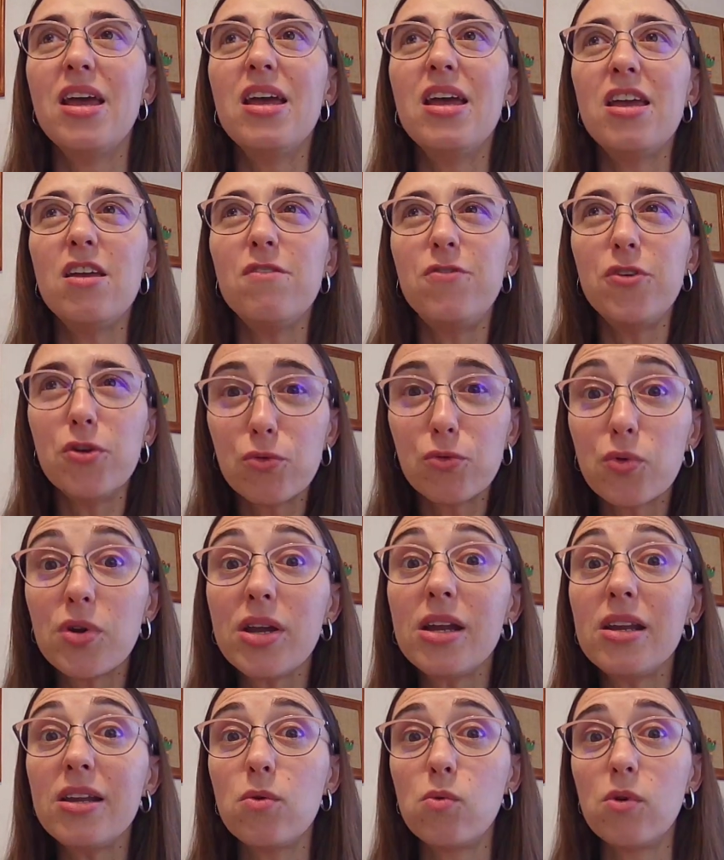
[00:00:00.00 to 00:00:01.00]
If you
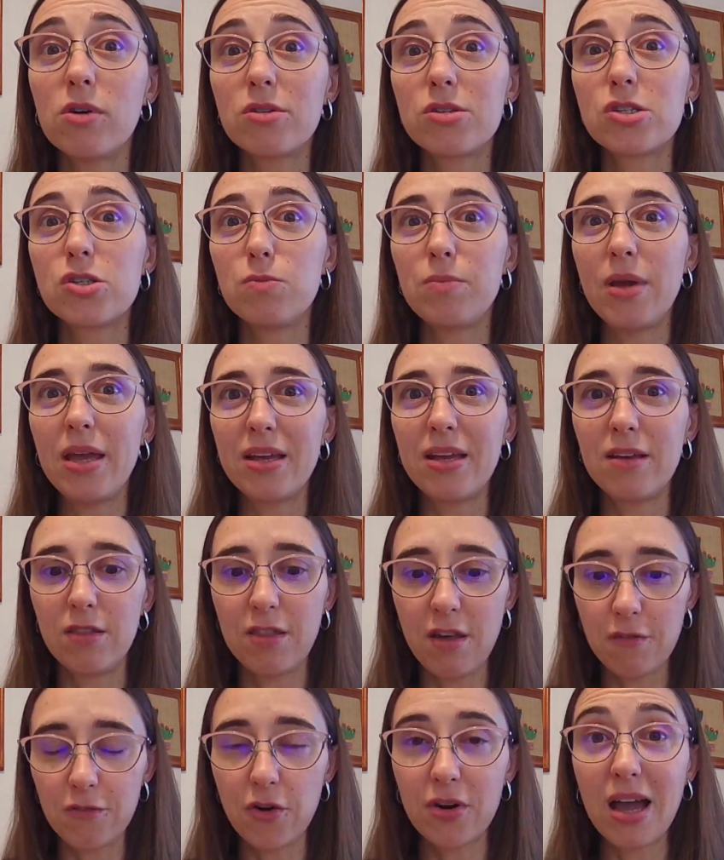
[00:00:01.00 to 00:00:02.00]
really want to make
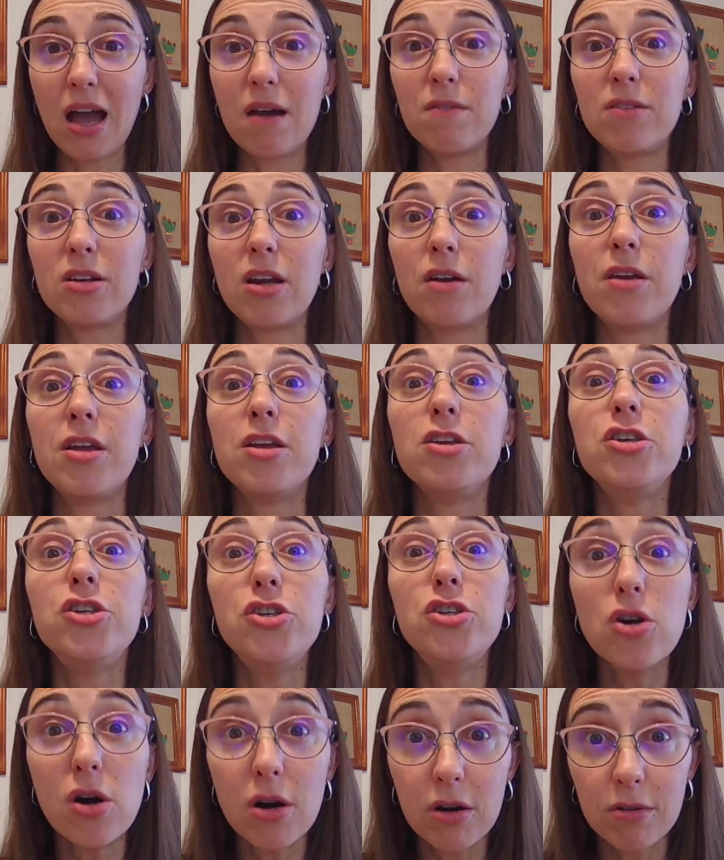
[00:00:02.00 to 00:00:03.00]
the vocabulary
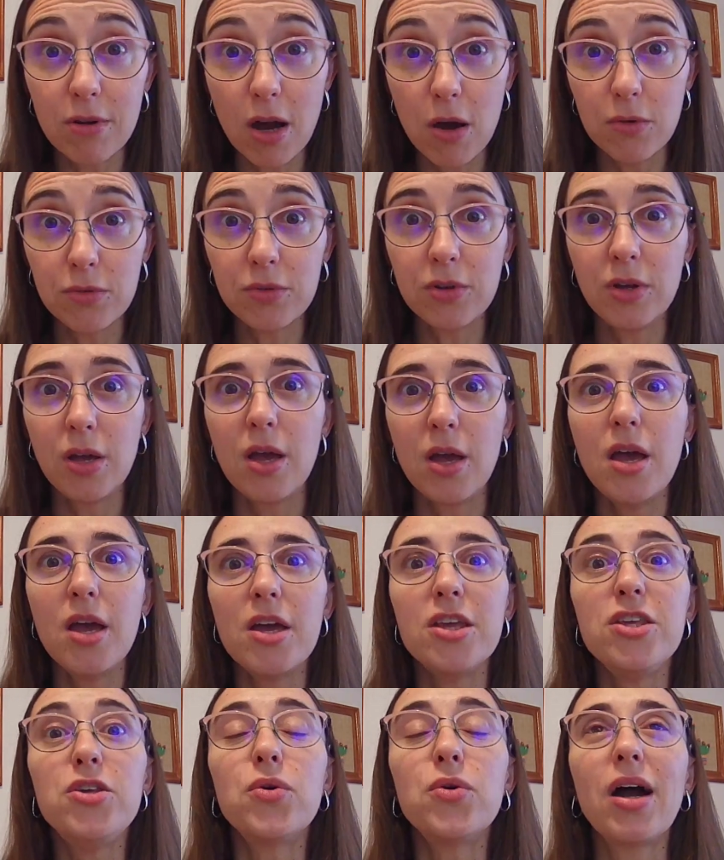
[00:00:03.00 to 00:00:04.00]
your own,
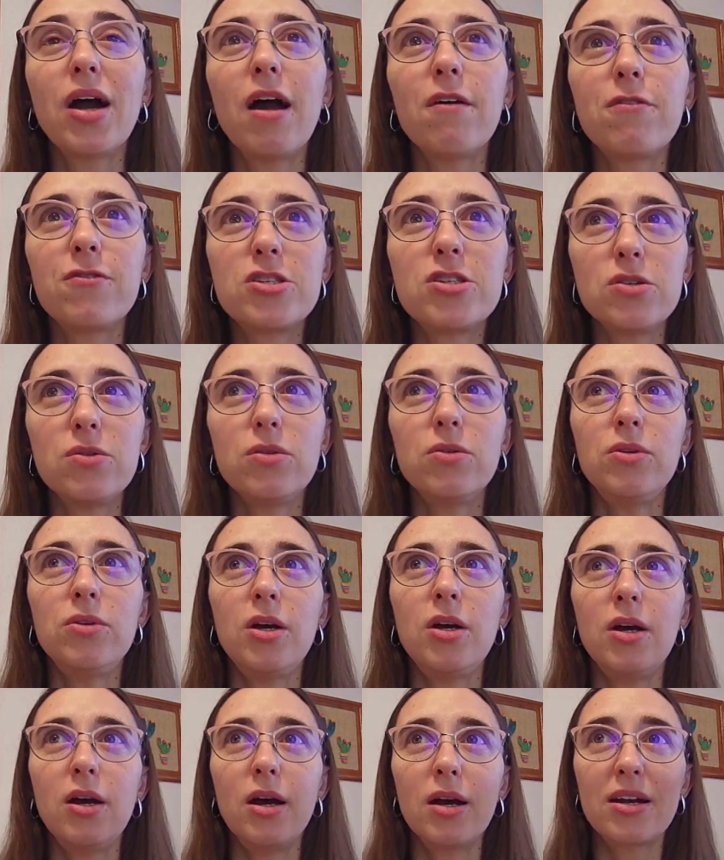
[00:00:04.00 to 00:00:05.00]
you have to
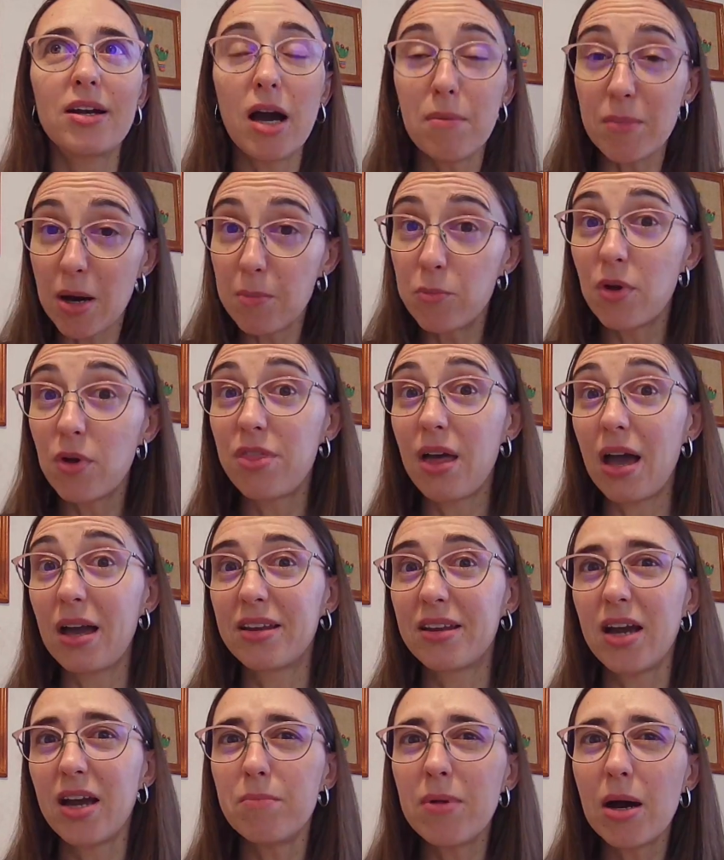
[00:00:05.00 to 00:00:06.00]
come up
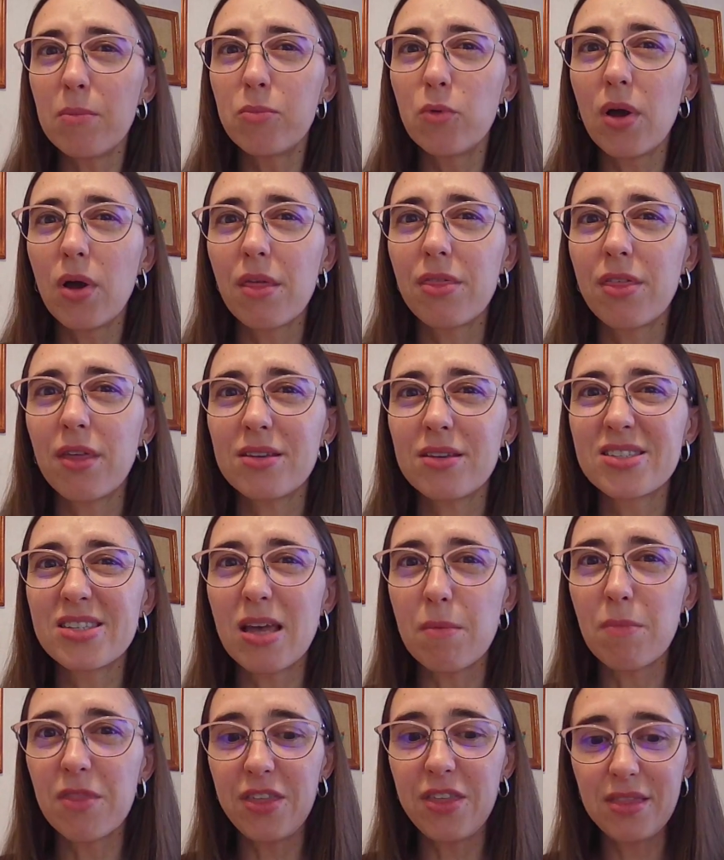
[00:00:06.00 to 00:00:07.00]
with
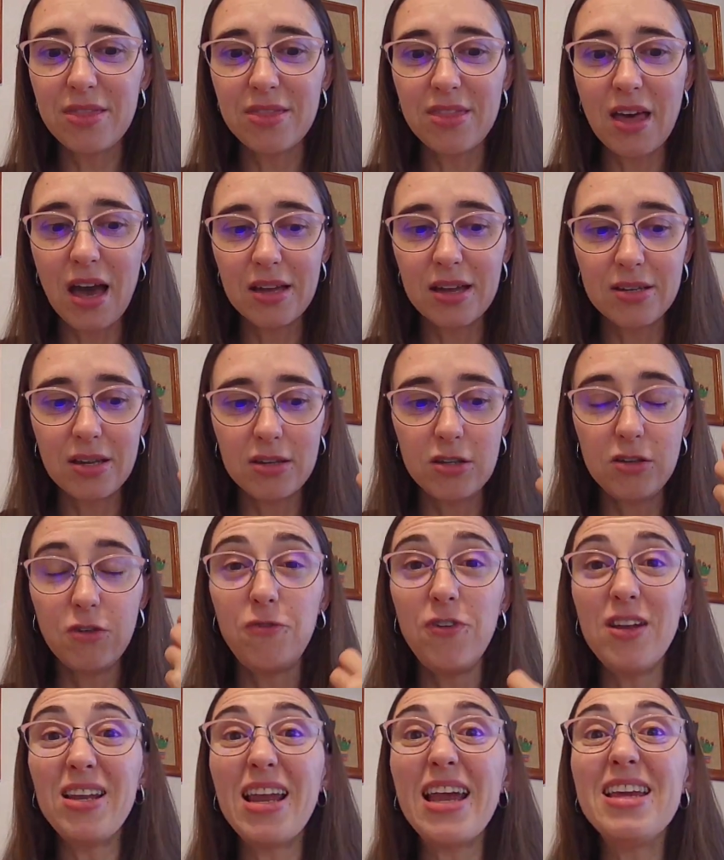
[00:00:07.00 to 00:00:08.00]
something that you
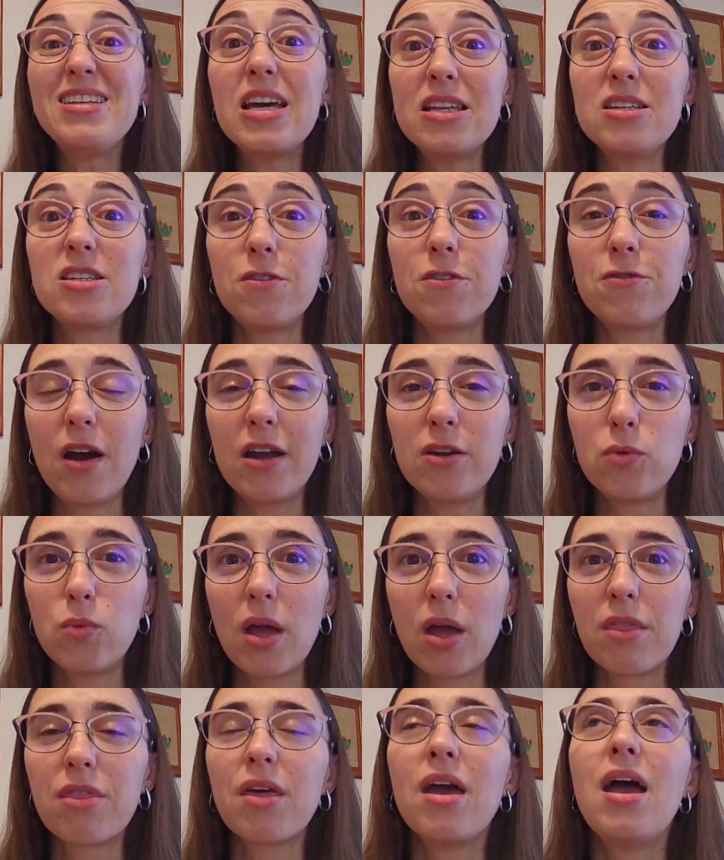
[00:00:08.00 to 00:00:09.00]
feel identified
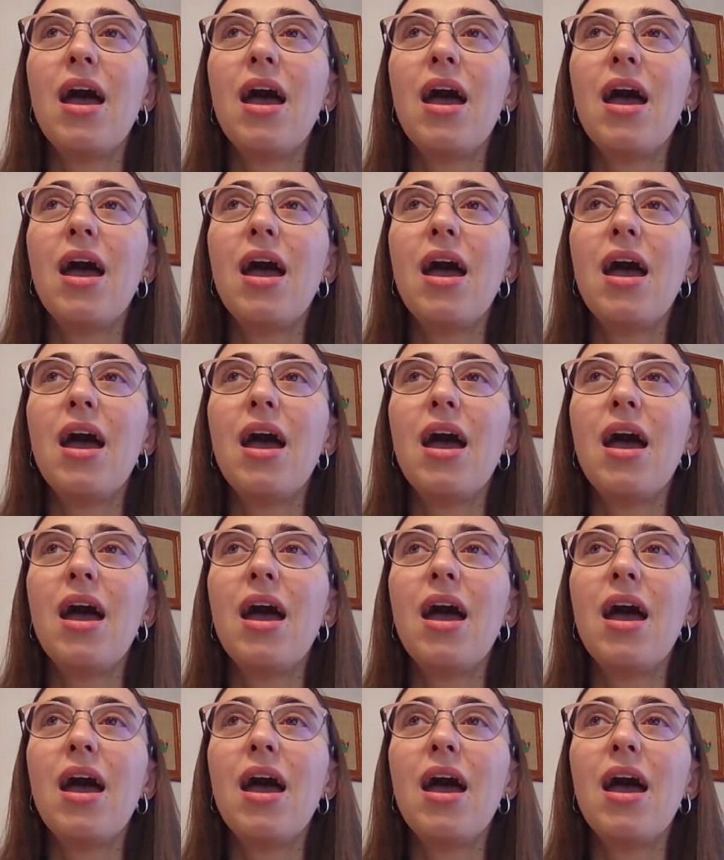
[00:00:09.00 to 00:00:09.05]
with.